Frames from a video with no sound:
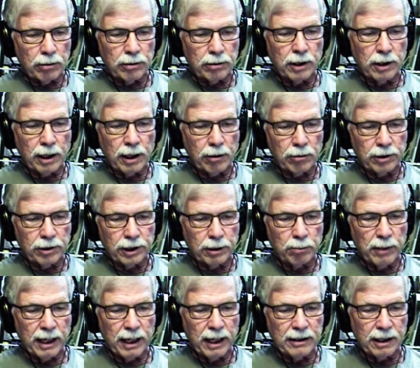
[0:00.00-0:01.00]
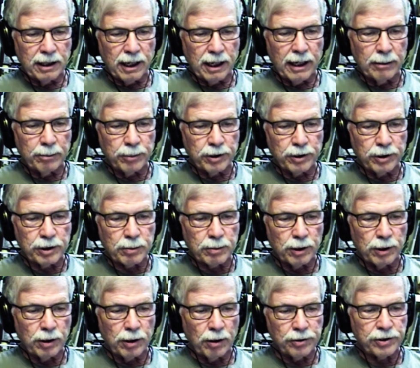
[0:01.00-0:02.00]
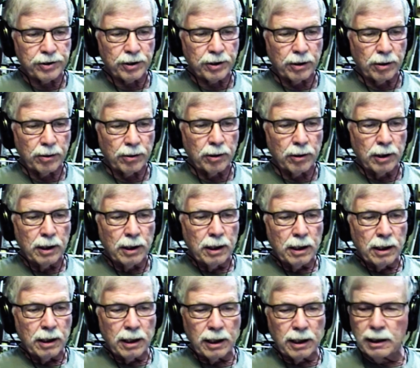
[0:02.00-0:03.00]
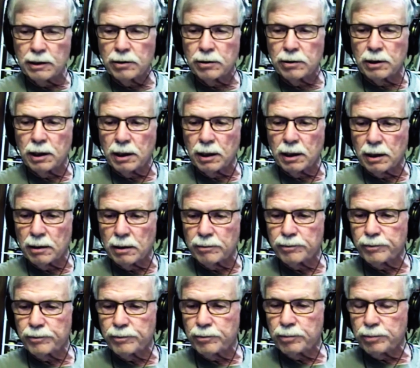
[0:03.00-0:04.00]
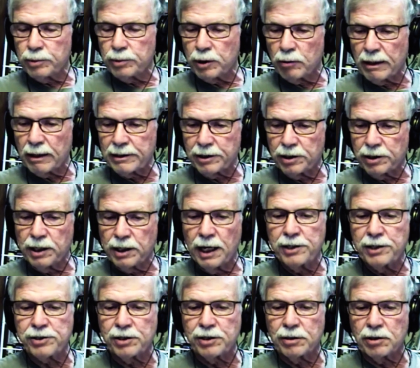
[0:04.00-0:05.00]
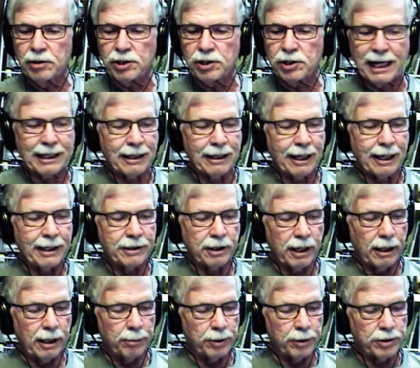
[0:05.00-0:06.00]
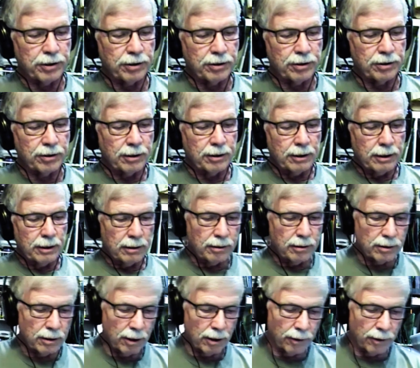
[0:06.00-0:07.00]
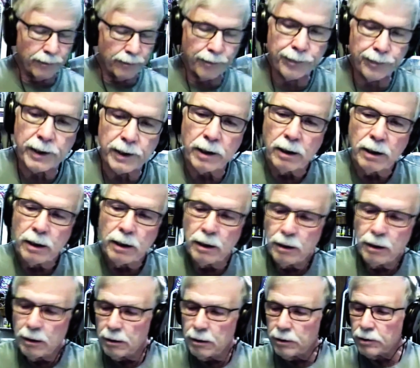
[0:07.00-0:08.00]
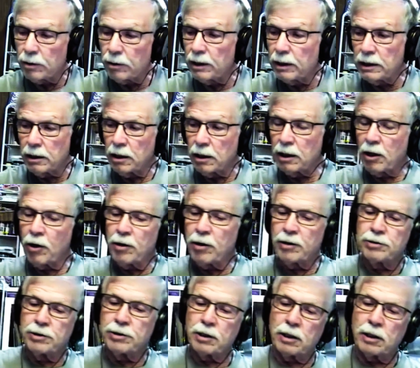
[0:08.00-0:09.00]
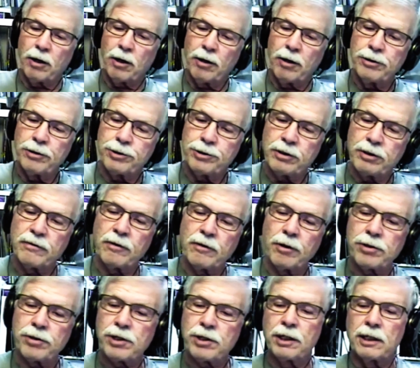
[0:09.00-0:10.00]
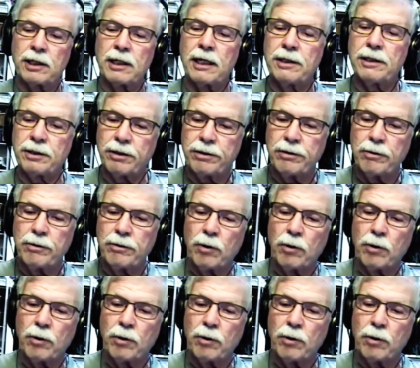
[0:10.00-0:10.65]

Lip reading: not only the main campus, but also in around a dozen satellite campuses. So, right? large university, and